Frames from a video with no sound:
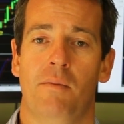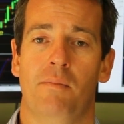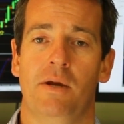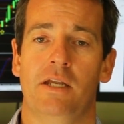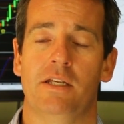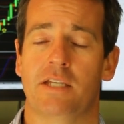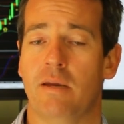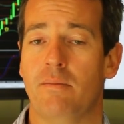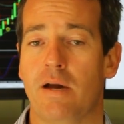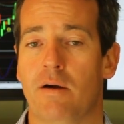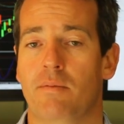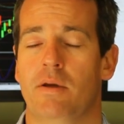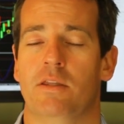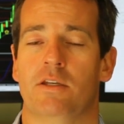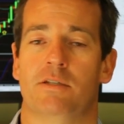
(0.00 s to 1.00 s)
Pete's
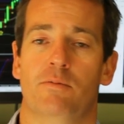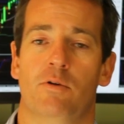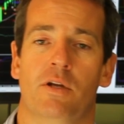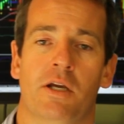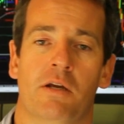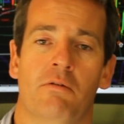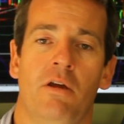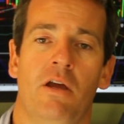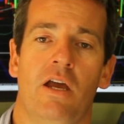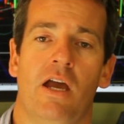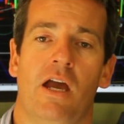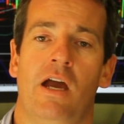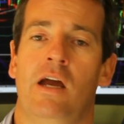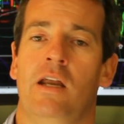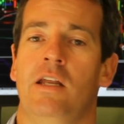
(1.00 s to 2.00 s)
emailed me this morning
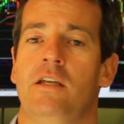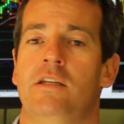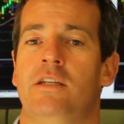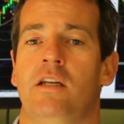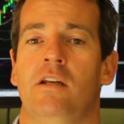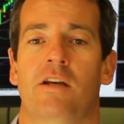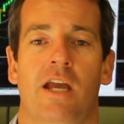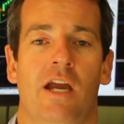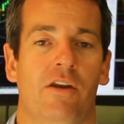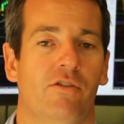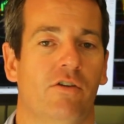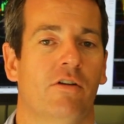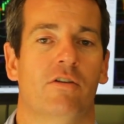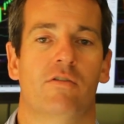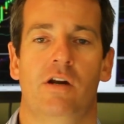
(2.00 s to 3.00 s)
and he said, look,
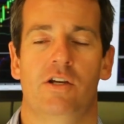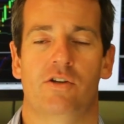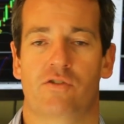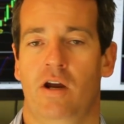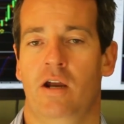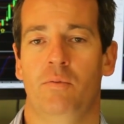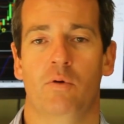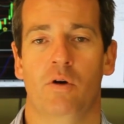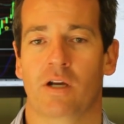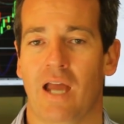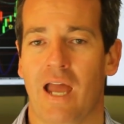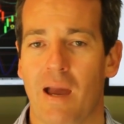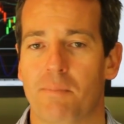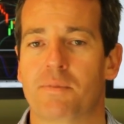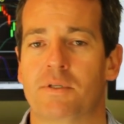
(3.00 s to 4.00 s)
Andrew, great trade,
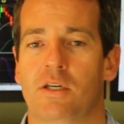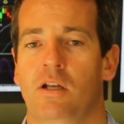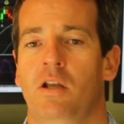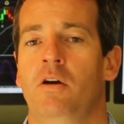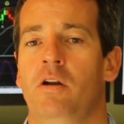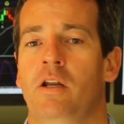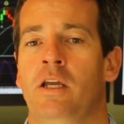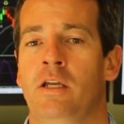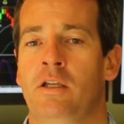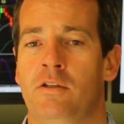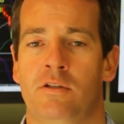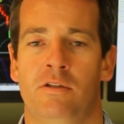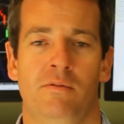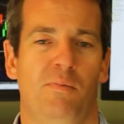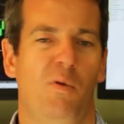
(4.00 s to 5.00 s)
worked absolutely
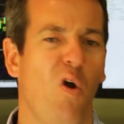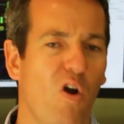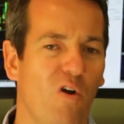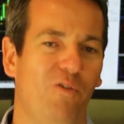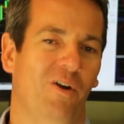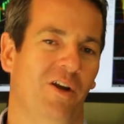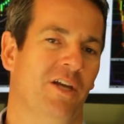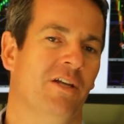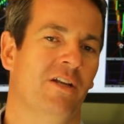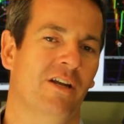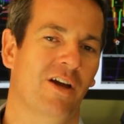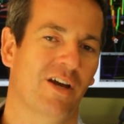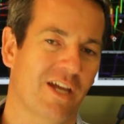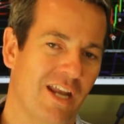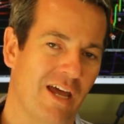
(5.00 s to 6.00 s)
perfectly,
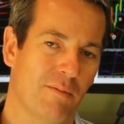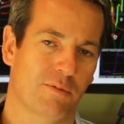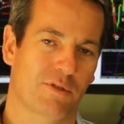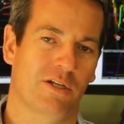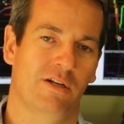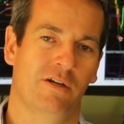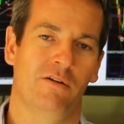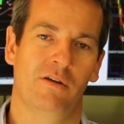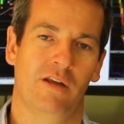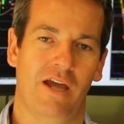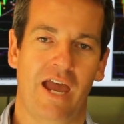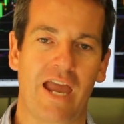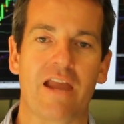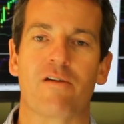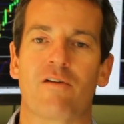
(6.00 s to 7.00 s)
like an absolute
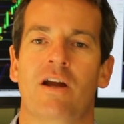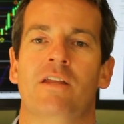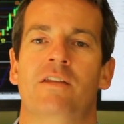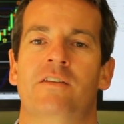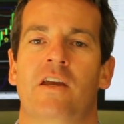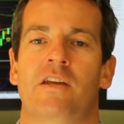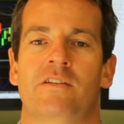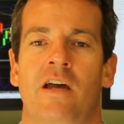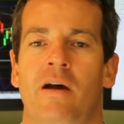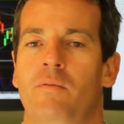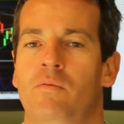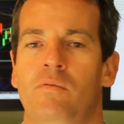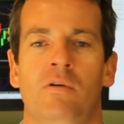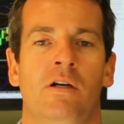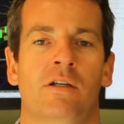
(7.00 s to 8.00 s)
A-grade
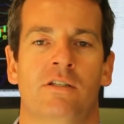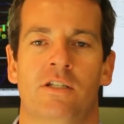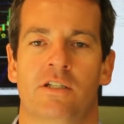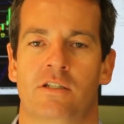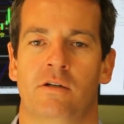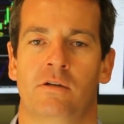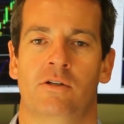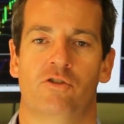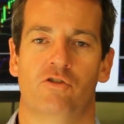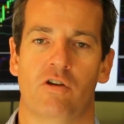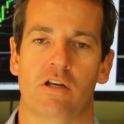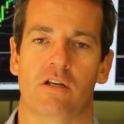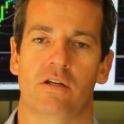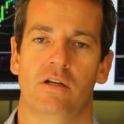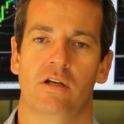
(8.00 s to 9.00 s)
setup, worked just a
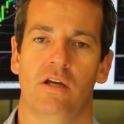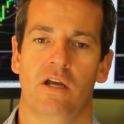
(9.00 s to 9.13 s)
treat.